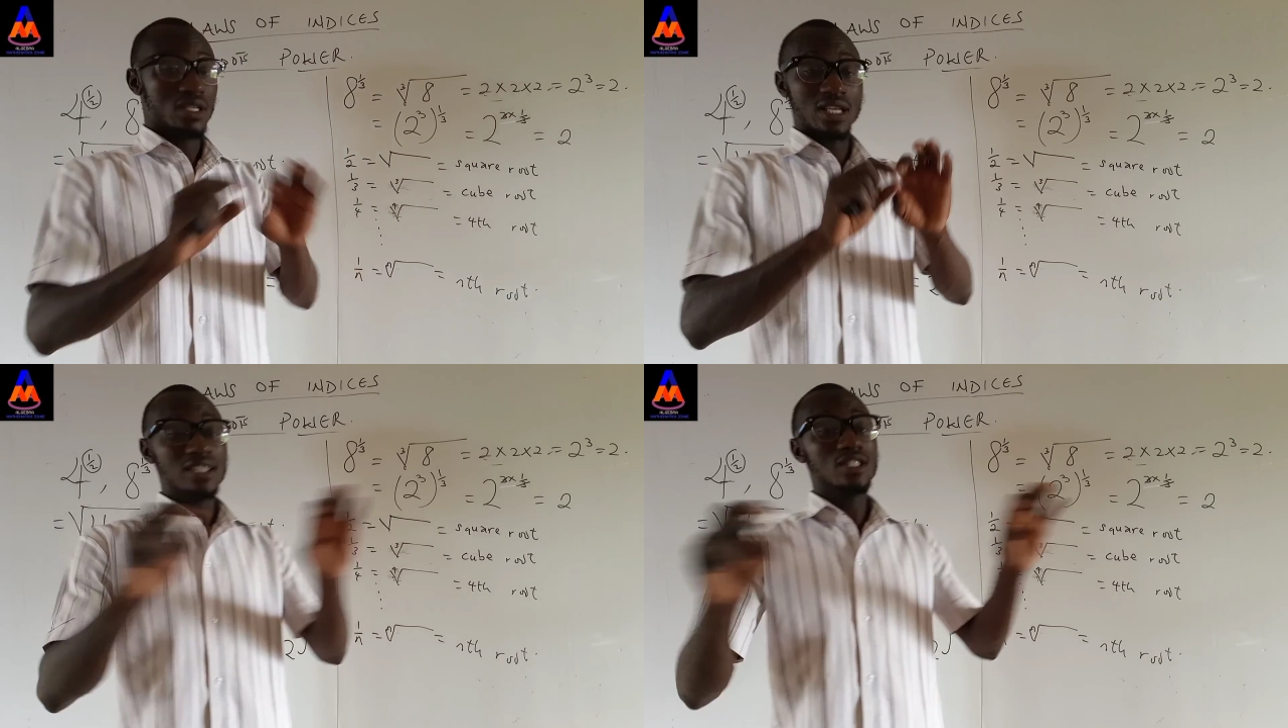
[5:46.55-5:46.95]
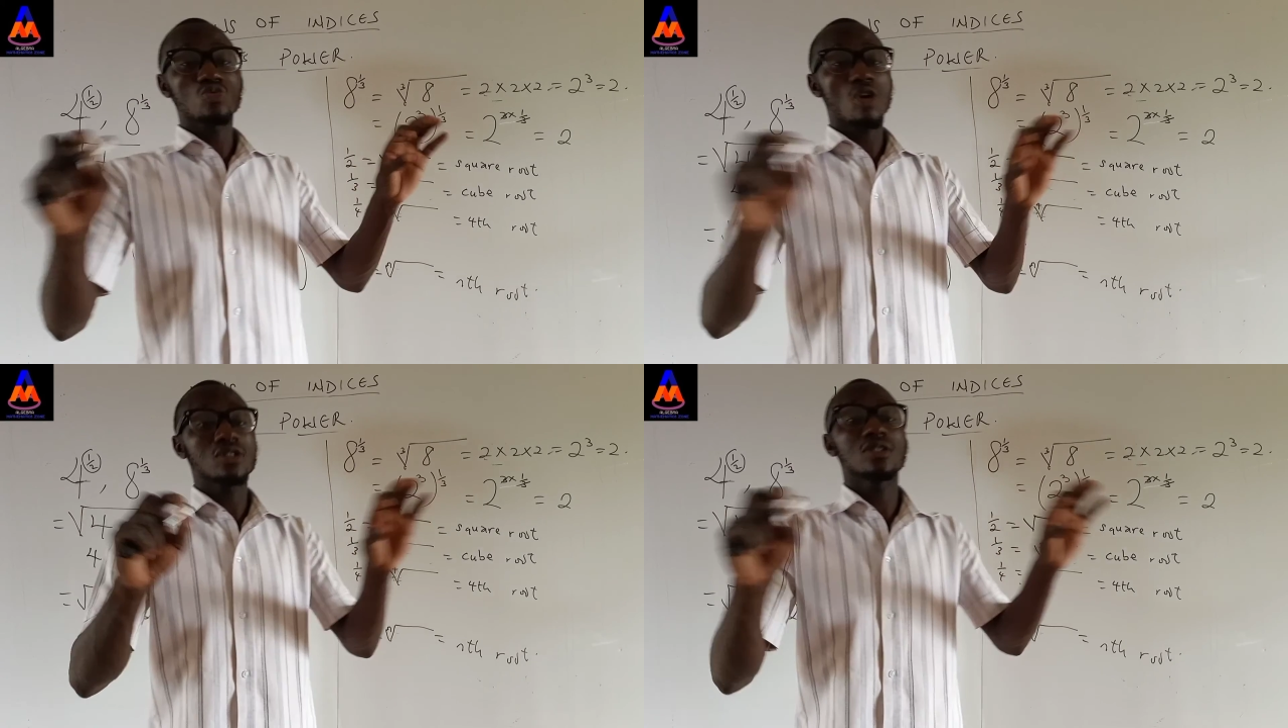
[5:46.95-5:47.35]
That is
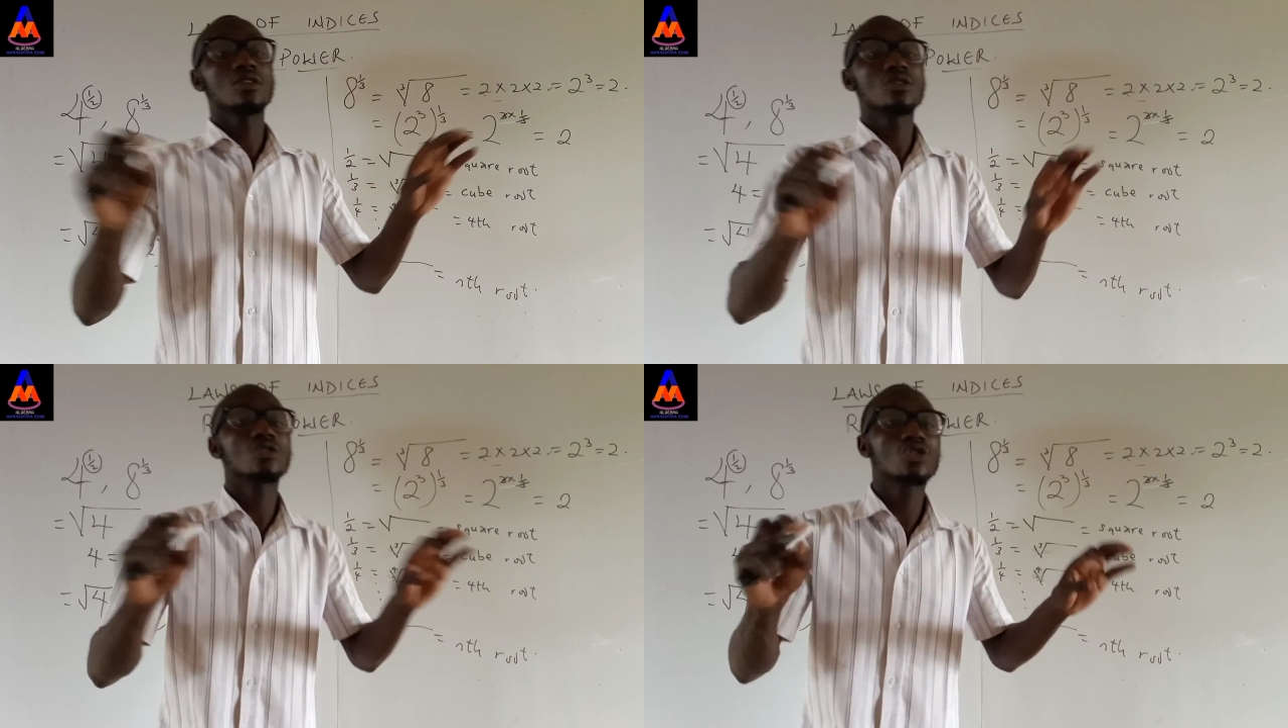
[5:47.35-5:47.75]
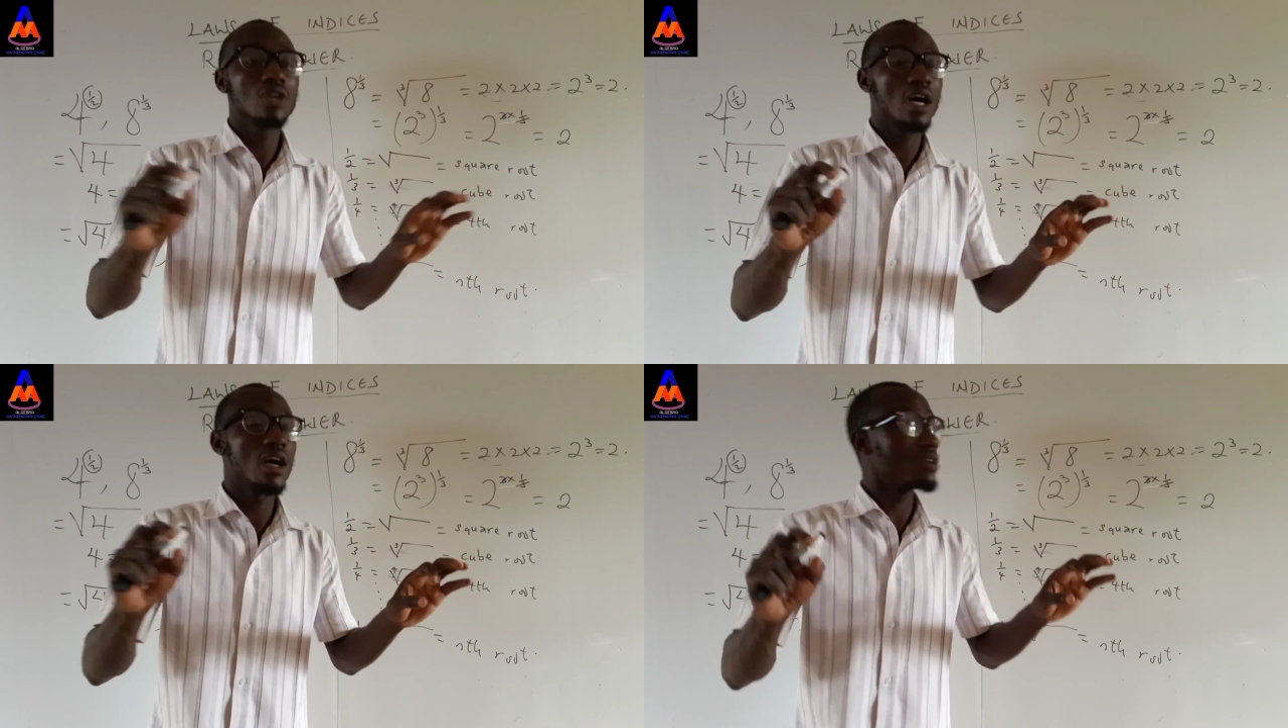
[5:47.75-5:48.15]

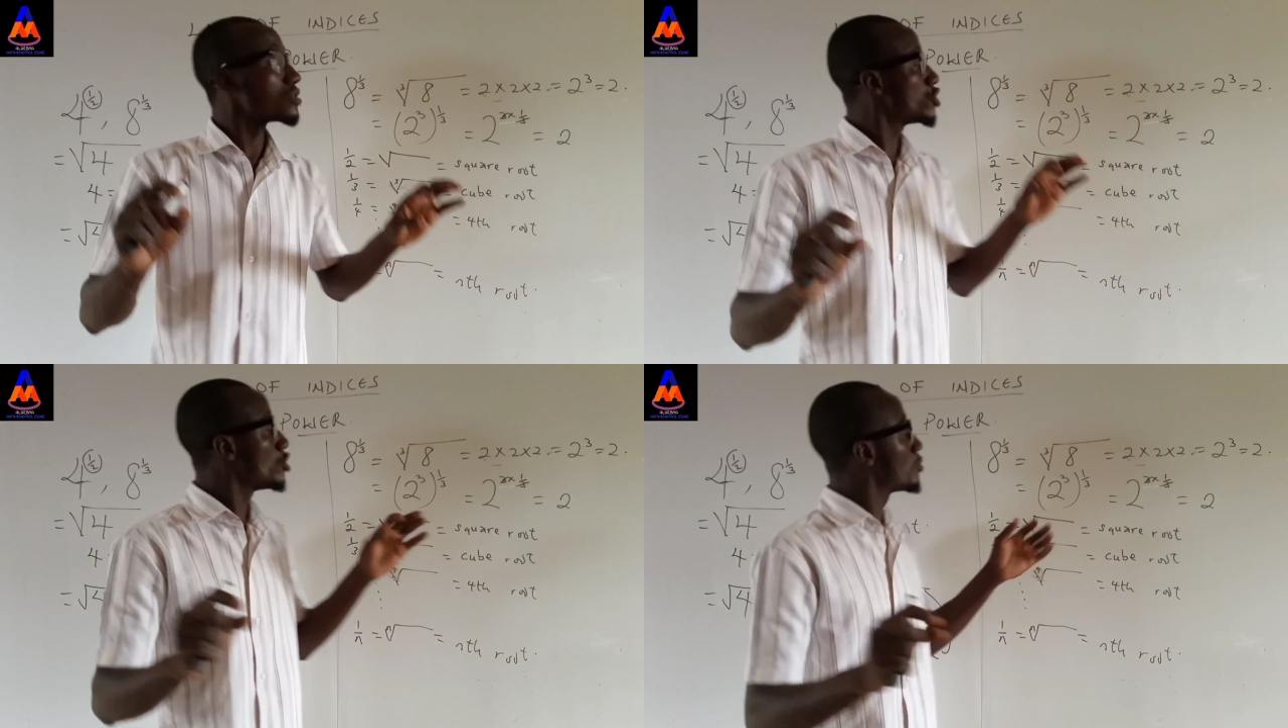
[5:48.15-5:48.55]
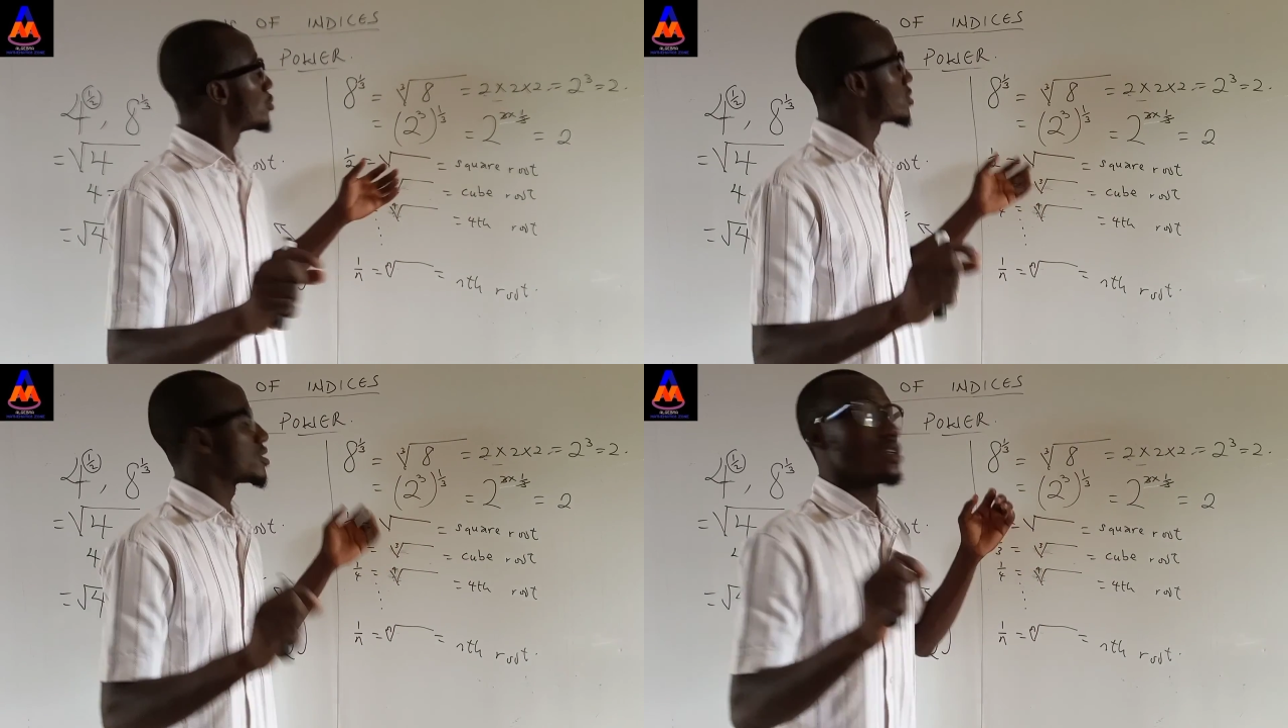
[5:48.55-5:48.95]
what cube
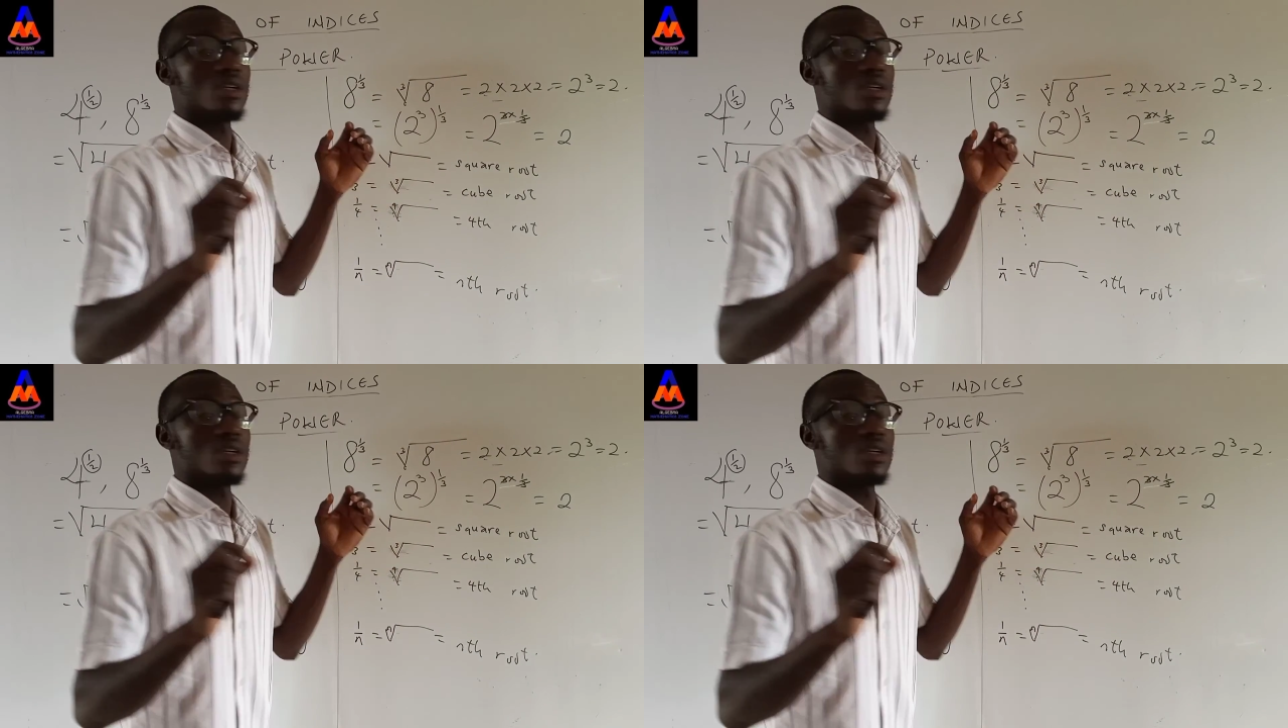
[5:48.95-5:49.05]
root